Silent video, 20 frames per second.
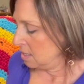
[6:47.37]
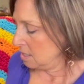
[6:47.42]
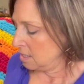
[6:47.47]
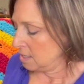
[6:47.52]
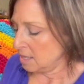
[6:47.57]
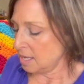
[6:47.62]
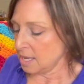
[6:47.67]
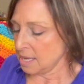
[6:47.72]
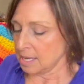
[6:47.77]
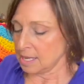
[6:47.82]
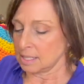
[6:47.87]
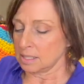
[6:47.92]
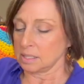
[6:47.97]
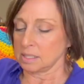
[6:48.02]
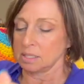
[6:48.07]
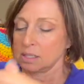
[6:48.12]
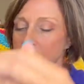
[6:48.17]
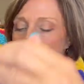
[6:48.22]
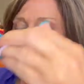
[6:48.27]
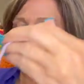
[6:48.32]

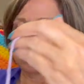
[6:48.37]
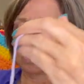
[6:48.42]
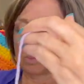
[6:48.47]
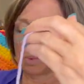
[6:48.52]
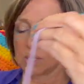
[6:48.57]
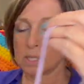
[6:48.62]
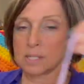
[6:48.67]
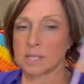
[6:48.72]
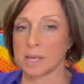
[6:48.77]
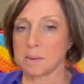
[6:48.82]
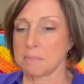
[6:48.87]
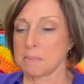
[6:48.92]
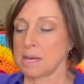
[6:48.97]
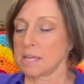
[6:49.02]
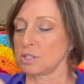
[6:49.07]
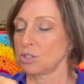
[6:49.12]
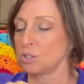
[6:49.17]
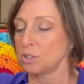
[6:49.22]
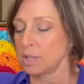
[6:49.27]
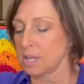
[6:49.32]
Then, once I
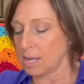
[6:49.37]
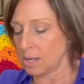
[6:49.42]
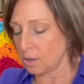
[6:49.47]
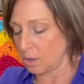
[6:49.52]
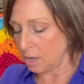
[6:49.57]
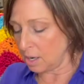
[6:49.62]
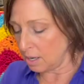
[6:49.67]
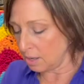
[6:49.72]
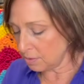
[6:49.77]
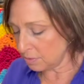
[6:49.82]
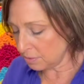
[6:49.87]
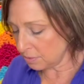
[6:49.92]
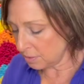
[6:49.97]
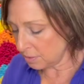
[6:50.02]
measure that off,